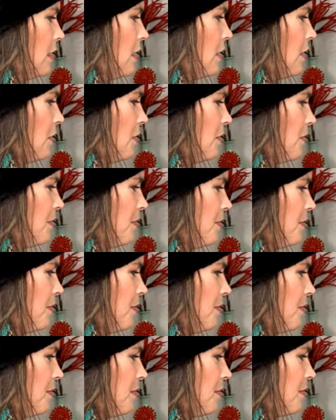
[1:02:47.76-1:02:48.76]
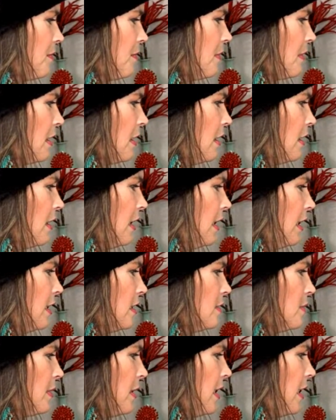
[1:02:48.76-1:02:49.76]
Oh. He
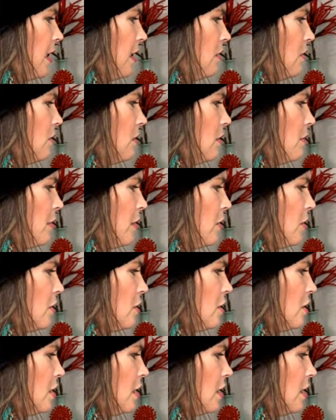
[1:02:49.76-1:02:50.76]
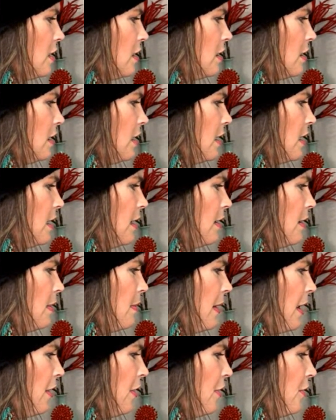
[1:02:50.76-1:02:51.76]
is playing at Oklahoma Christian,
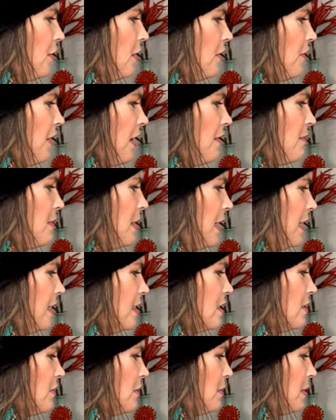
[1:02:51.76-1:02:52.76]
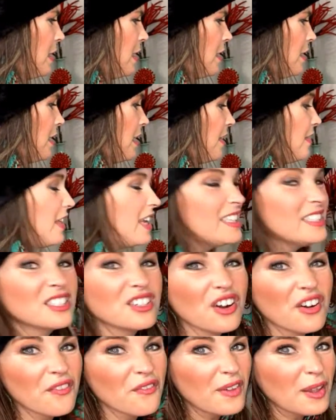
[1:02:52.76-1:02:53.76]
about 35 minutes from here, and they
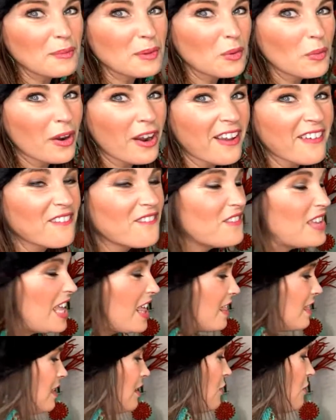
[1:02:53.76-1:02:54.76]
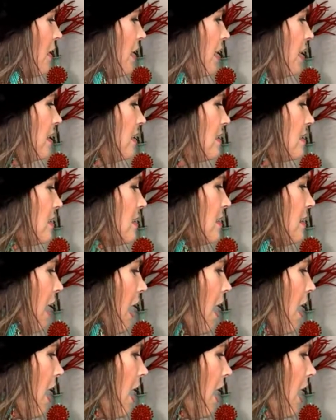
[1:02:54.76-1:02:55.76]
start February 5th, you guys.
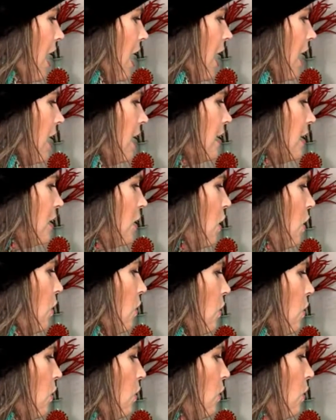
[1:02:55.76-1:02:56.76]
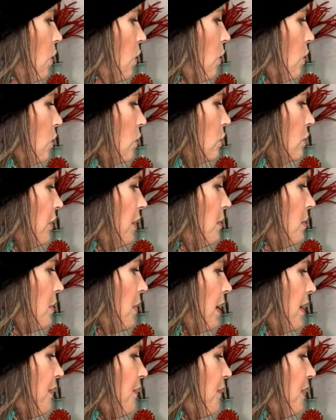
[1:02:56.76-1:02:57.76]
Cold
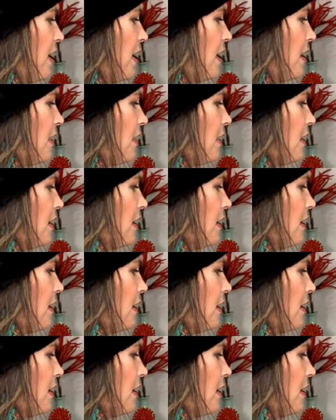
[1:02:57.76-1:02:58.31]
February 5th.